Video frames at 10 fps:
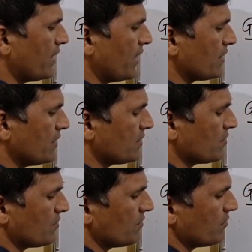write like
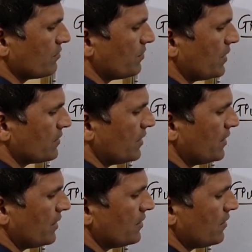this:
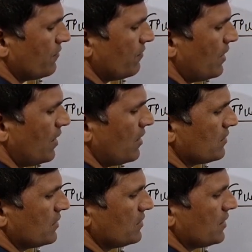percentage of
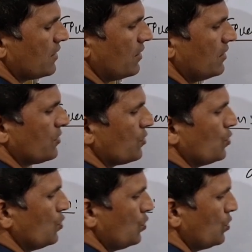mass is equal
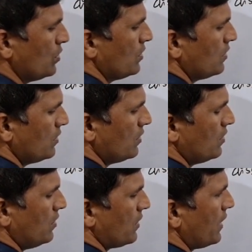to,
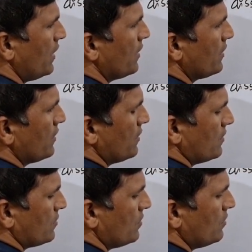okay,
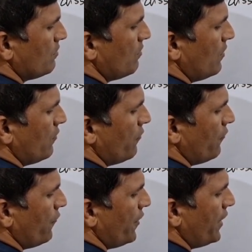so
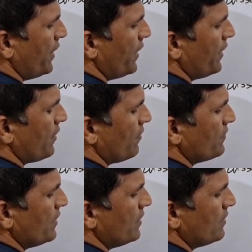weight
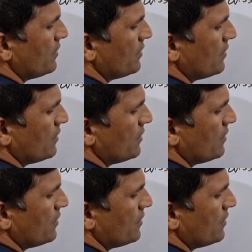of the